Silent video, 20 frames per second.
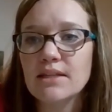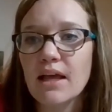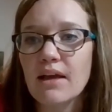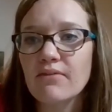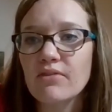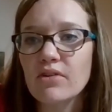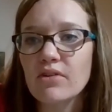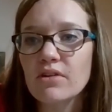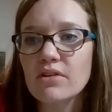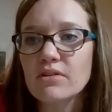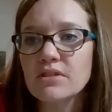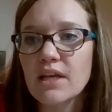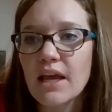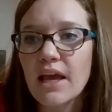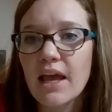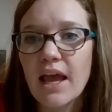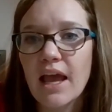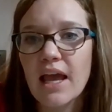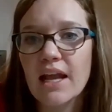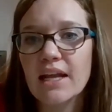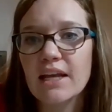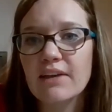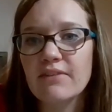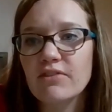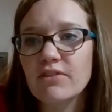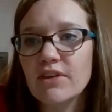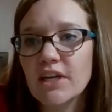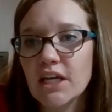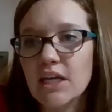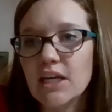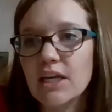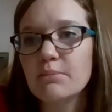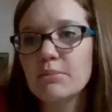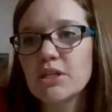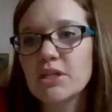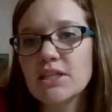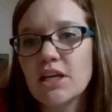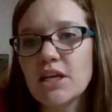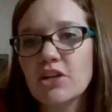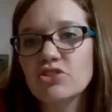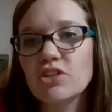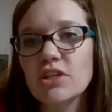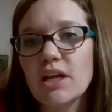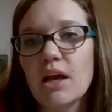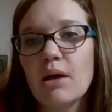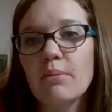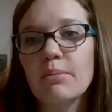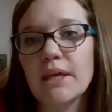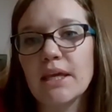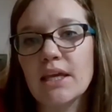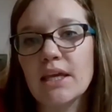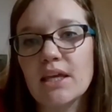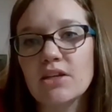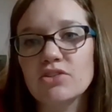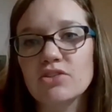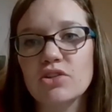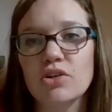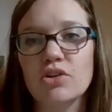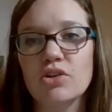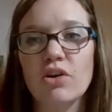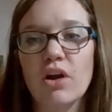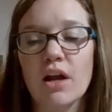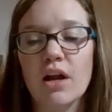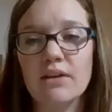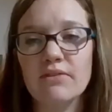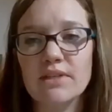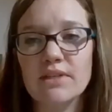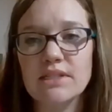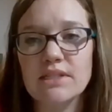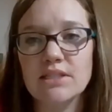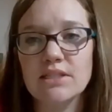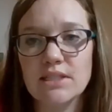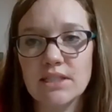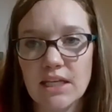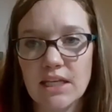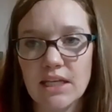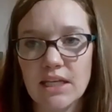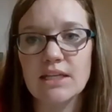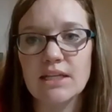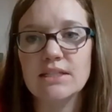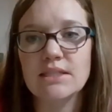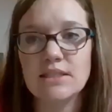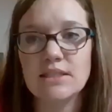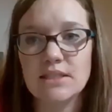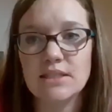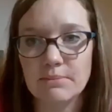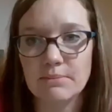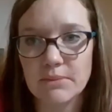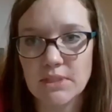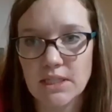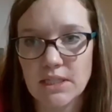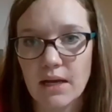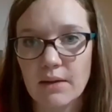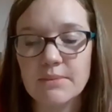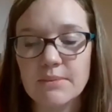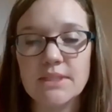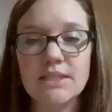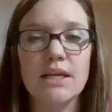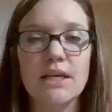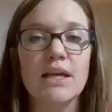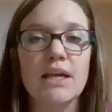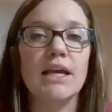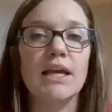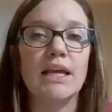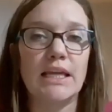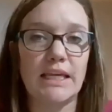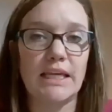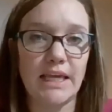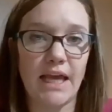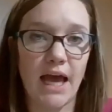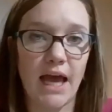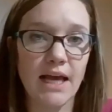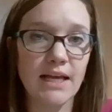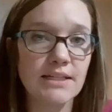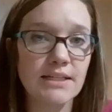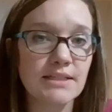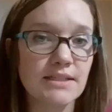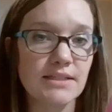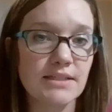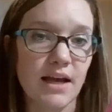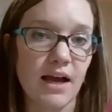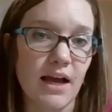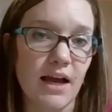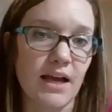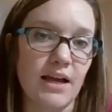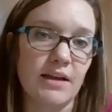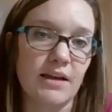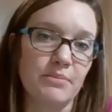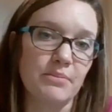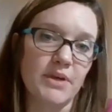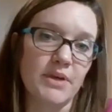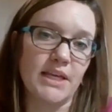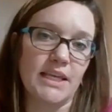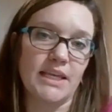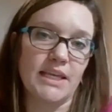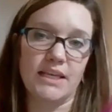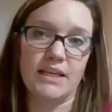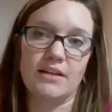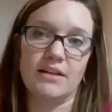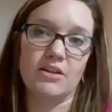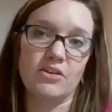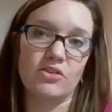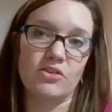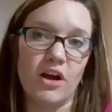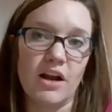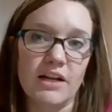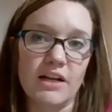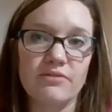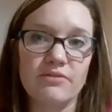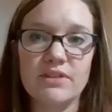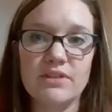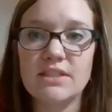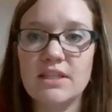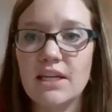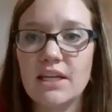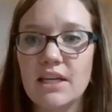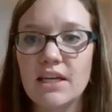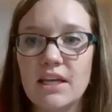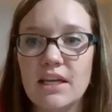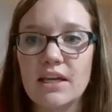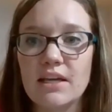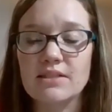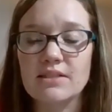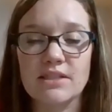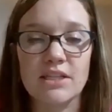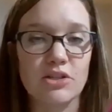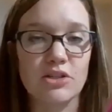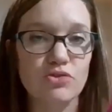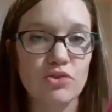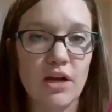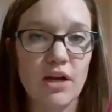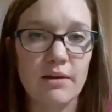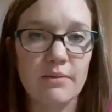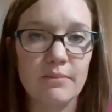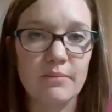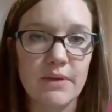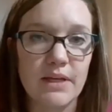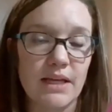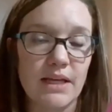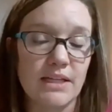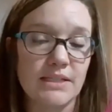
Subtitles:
levels and if it can potentially help ease her chronic fatigue symptoms. Yes, chronic fatigue syndrome